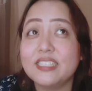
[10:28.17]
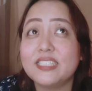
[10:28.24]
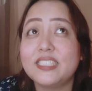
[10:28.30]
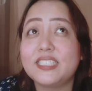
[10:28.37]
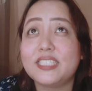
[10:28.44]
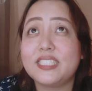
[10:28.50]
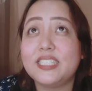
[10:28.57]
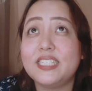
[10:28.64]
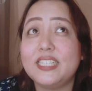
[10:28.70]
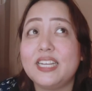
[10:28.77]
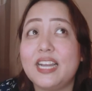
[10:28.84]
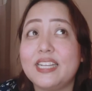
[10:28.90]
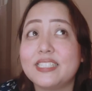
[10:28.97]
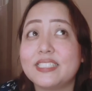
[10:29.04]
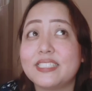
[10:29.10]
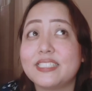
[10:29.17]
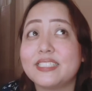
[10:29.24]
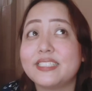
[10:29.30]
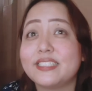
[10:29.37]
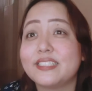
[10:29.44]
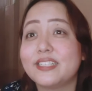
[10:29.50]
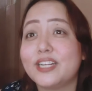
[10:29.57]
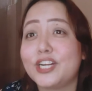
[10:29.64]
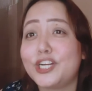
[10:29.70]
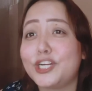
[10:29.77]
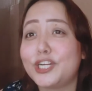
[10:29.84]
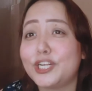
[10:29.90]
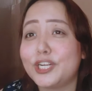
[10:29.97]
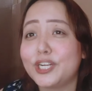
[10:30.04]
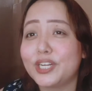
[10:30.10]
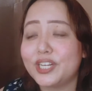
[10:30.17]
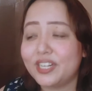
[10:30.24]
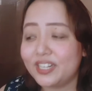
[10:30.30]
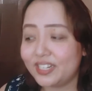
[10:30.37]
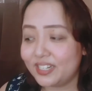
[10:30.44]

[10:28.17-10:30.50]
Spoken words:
she has her